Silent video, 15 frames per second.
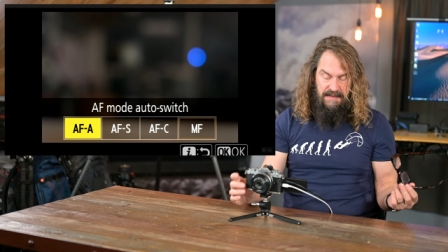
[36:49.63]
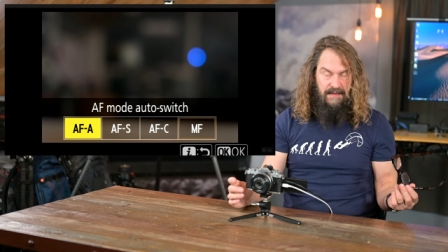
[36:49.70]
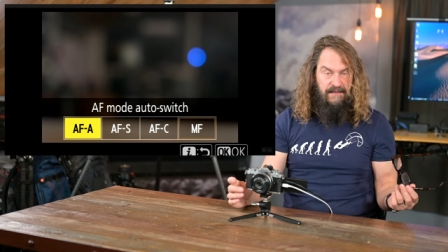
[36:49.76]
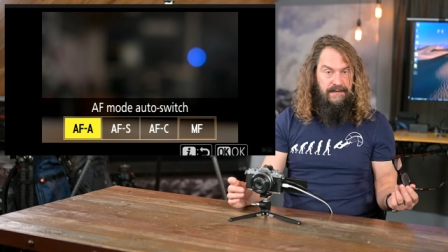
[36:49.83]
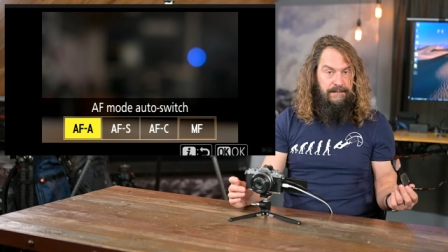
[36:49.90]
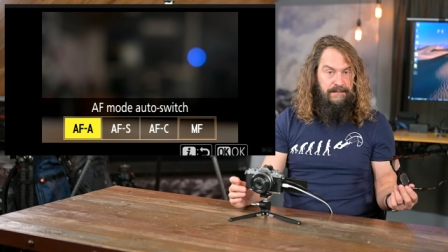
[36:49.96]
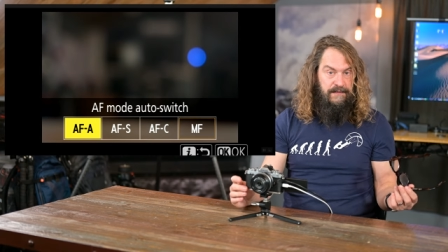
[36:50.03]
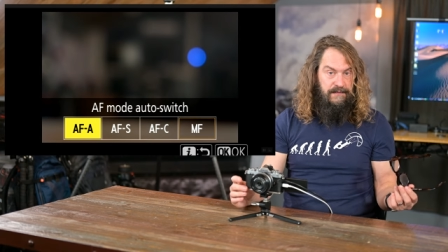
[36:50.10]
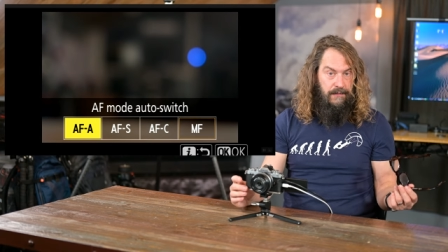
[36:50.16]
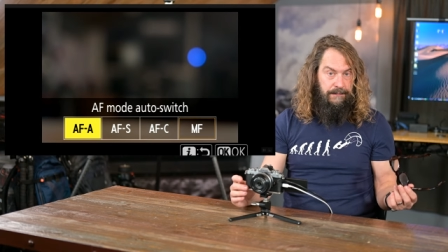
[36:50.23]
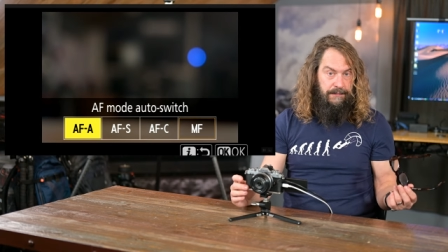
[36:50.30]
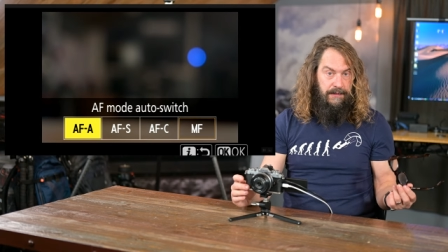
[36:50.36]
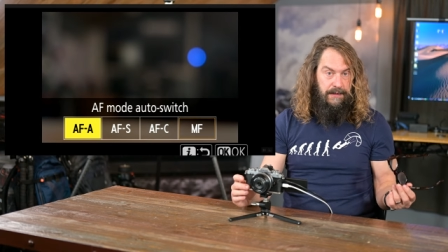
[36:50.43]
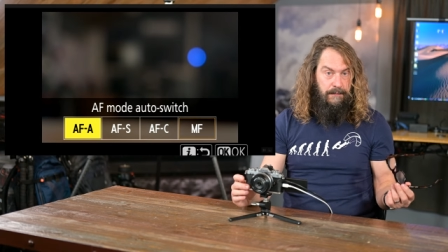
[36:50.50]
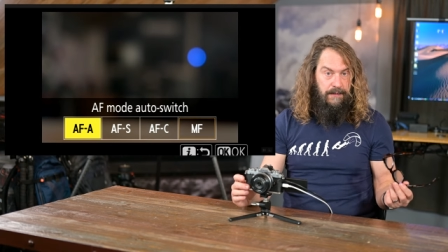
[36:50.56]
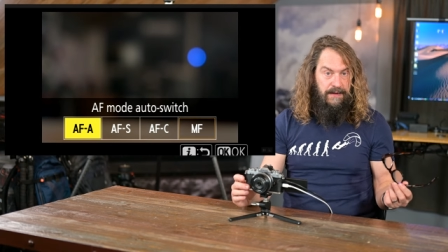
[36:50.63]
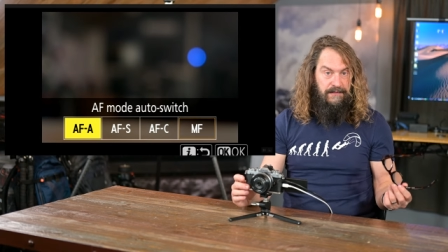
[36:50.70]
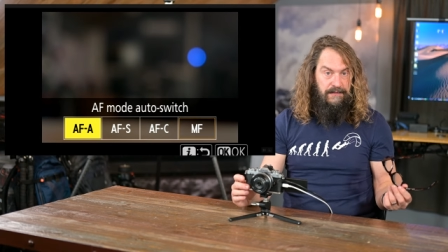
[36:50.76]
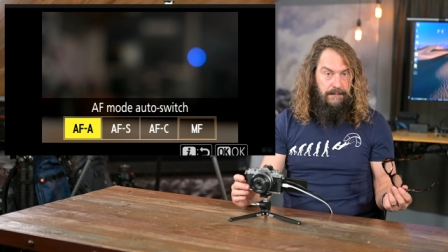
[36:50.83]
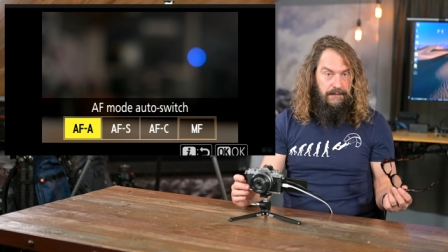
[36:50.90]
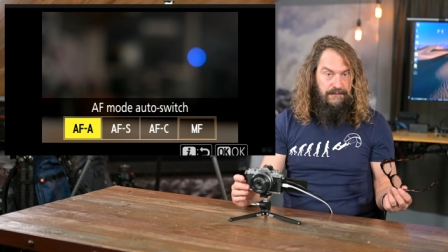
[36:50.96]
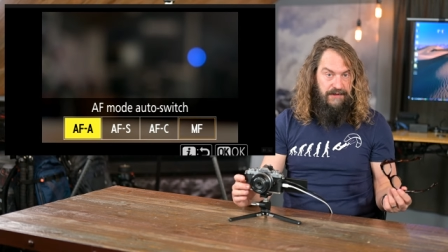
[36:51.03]
it seems to do a pretty
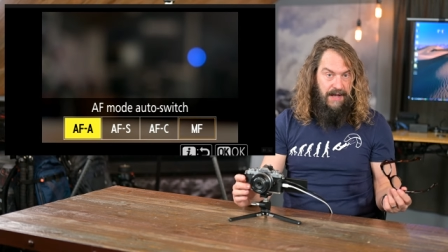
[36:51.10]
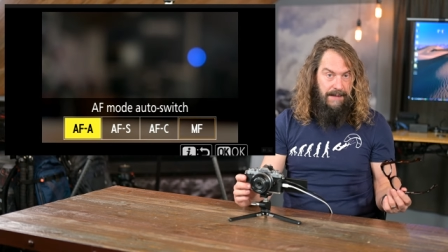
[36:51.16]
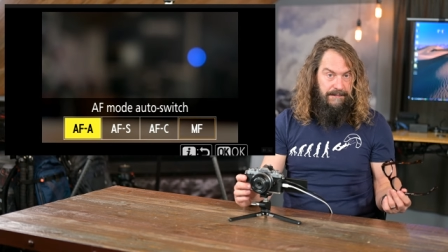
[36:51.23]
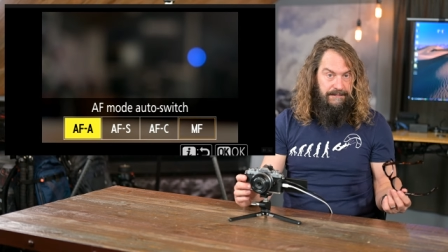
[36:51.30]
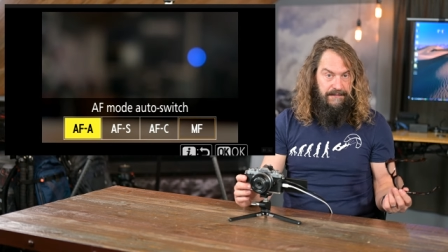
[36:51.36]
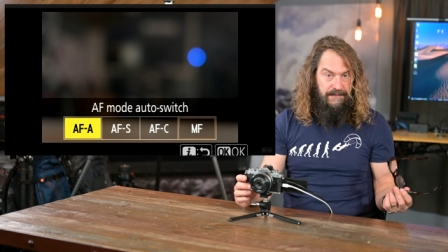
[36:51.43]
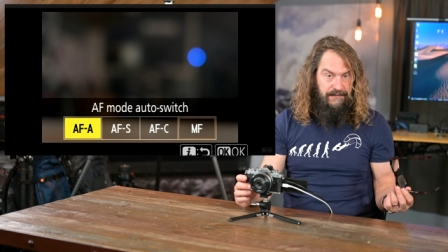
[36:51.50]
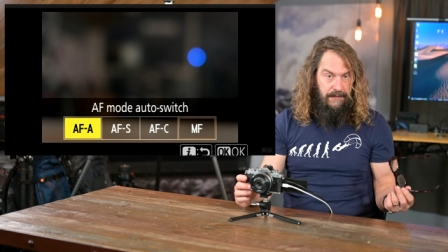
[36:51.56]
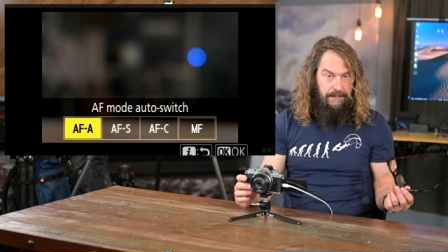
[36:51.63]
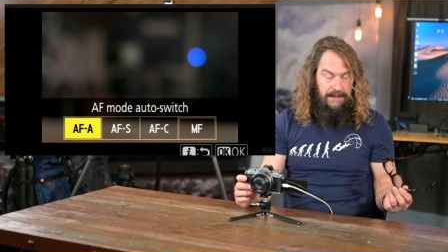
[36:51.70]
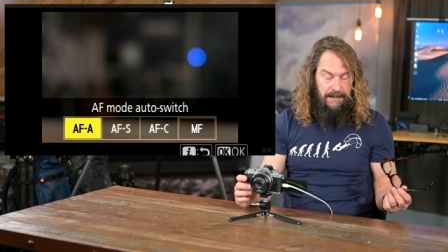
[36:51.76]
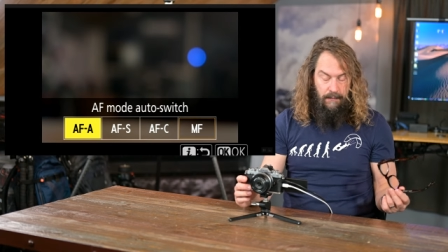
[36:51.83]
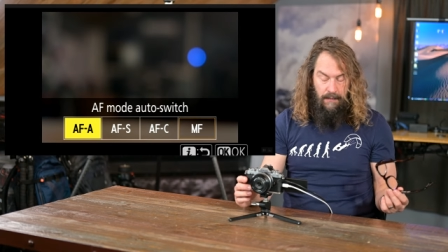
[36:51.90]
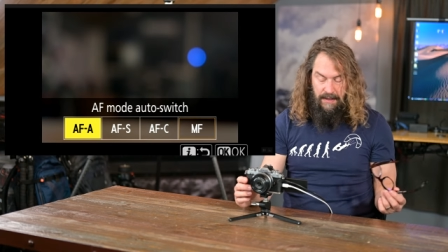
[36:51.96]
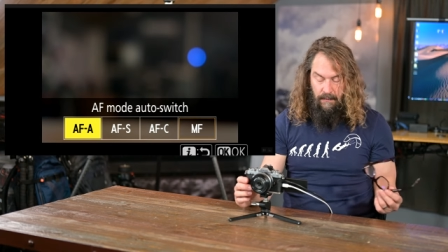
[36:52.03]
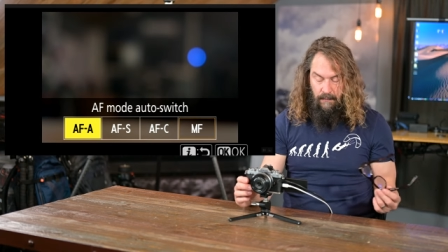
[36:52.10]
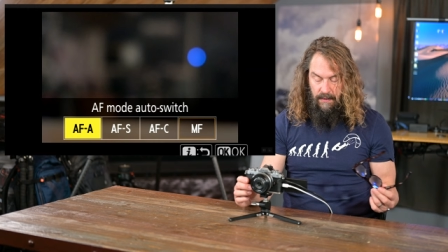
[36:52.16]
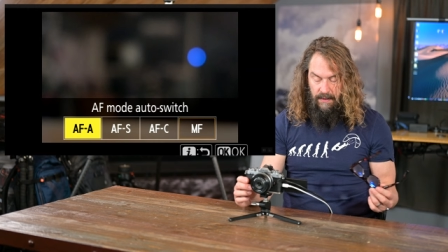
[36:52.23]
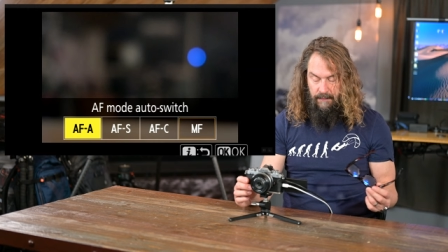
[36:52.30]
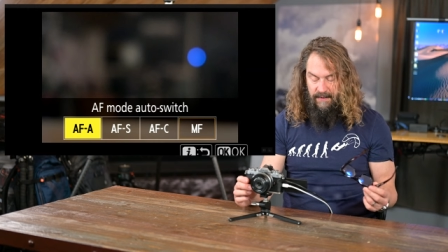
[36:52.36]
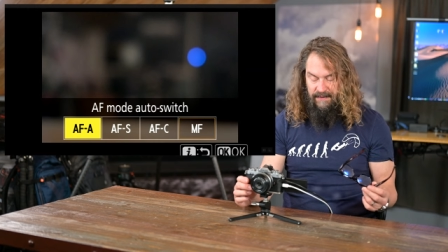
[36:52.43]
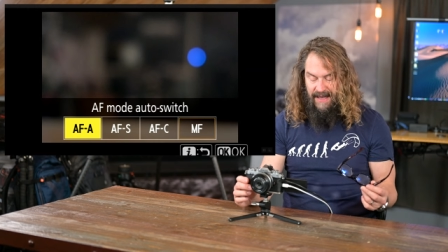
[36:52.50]
reasonable job of determining what you're
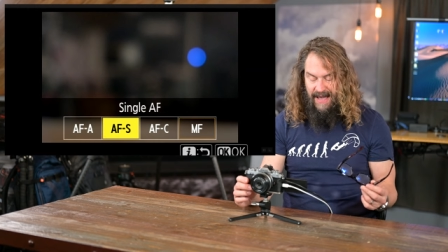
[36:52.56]
working with.